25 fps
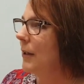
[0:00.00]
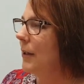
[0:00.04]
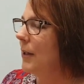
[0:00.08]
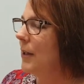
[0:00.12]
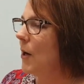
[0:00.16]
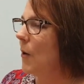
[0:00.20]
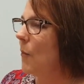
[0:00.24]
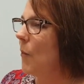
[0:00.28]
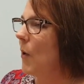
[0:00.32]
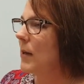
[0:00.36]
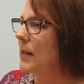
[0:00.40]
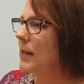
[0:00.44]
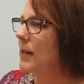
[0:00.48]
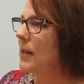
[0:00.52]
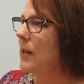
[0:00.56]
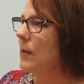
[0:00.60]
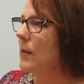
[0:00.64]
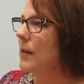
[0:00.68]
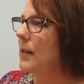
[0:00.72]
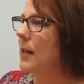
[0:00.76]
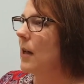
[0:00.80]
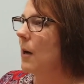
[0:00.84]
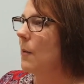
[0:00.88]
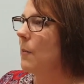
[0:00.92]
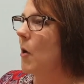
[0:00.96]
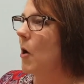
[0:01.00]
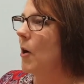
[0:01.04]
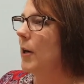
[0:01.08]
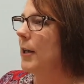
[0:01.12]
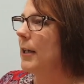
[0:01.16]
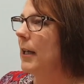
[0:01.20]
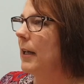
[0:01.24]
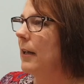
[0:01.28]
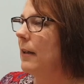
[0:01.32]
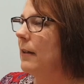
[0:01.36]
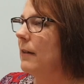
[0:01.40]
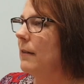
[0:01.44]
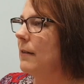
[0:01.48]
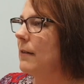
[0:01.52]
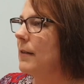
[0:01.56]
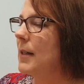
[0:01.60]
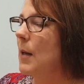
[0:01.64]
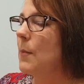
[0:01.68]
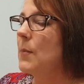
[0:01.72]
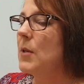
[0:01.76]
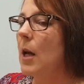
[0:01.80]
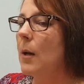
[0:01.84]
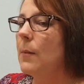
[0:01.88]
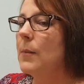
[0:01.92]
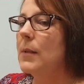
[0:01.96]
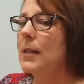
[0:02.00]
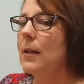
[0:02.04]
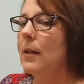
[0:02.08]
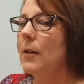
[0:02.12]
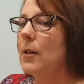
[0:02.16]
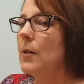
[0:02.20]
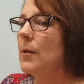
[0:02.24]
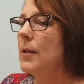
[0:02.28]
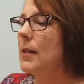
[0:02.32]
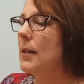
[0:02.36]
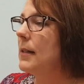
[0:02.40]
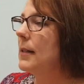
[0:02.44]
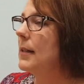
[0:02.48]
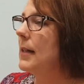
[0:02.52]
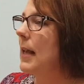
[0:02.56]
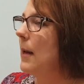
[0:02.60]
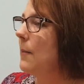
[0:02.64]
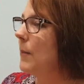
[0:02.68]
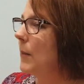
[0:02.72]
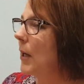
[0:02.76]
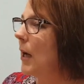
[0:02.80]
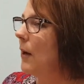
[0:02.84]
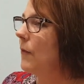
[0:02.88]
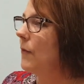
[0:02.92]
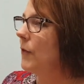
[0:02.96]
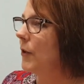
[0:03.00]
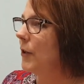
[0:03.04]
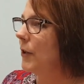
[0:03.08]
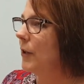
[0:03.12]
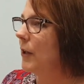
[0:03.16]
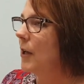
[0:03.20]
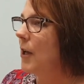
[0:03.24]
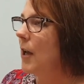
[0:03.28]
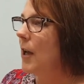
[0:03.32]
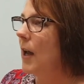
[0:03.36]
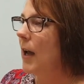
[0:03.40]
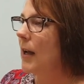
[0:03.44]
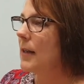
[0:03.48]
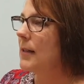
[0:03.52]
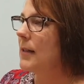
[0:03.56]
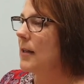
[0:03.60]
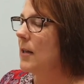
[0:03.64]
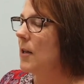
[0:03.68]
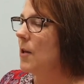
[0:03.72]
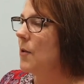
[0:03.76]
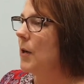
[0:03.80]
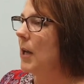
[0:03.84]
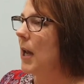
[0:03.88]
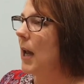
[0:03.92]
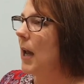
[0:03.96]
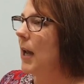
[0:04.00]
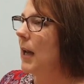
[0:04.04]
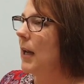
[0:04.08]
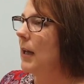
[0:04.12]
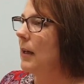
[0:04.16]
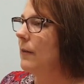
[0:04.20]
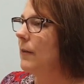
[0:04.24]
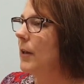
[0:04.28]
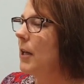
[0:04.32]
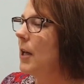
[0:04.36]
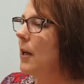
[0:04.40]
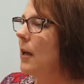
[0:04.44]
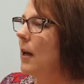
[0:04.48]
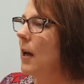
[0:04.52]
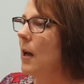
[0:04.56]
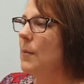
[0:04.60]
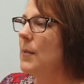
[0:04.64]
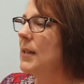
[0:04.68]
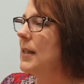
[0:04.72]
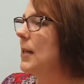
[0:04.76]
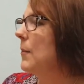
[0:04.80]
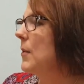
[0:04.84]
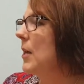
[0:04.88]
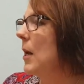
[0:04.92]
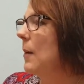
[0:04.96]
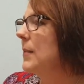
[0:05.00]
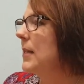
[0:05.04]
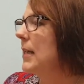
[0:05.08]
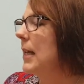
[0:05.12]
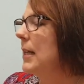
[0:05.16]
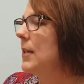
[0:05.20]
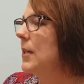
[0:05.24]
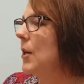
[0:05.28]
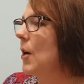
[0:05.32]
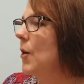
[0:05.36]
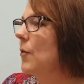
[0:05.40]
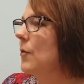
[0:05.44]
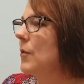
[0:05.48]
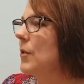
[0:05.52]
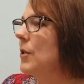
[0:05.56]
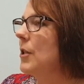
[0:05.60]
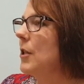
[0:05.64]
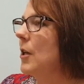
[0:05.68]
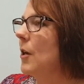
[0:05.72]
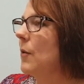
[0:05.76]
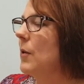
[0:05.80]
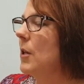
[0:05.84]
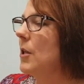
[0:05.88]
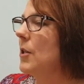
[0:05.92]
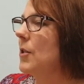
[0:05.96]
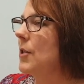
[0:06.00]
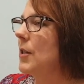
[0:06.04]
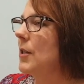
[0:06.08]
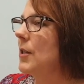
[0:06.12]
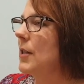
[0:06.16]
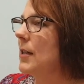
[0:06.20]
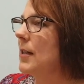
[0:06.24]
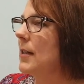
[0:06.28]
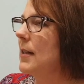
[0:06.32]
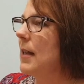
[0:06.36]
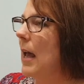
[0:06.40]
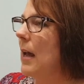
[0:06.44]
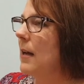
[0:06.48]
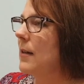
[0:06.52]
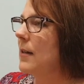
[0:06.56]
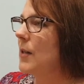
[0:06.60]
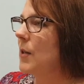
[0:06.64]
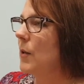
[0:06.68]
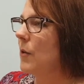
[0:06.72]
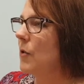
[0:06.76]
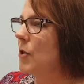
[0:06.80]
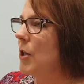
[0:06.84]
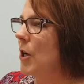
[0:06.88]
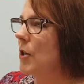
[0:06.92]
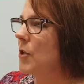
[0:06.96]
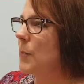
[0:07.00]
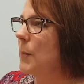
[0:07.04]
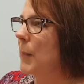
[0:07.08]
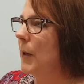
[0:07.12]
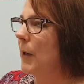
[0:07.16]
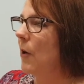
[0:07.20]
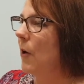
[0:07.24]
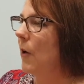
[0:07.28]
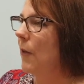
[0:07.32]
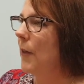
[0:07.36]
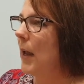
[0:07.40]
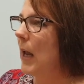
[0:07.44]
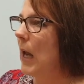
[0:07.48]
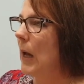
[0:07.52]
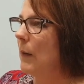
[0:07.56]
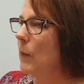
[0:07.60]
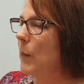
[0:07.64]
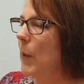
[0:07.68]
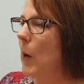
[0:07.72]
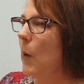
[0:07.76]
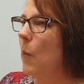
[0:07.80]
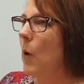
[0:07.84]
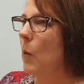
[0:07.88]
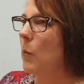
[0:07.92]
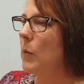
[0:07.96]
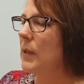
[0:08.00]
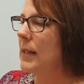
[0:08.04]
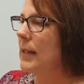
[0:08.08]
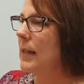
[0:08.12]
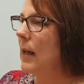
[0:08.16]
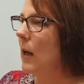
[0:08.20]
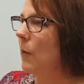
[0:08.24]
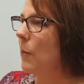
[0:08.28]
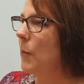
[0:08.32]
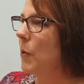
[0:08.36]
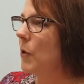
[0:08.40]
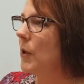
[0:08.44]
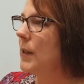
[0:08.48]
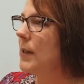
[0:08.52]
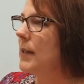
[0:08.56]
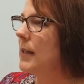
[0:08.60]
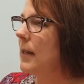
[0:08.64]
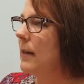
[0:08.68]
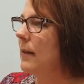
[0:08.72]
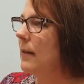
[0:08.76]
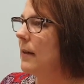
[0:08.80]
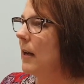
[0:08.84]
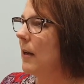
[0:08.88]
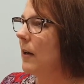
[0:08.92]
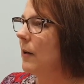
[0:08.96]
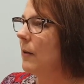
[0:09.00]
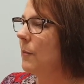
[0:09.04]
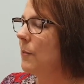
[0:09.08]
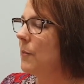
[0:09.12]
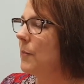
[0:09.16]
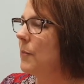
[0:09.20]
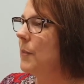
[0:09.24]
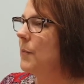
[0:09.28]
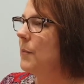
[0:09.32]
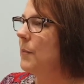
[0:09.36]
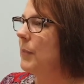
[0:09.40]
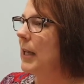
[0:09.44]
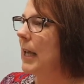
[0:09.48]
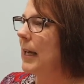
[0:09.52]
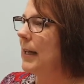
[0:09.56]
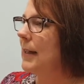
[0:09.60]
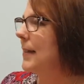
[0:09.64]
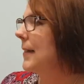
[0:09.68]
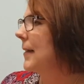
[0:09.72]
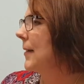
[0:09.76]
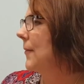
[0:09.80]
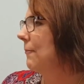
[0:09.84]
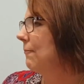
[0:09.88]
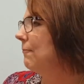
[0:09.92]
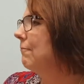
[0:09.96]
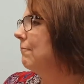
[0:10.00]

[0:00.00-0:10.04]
you know, what suits their market. And sometimes they'll use the same cover as the UK, I um, mean, sometimes they don't. You know, it's just that sort of judgment call they have about what will sell books in their place.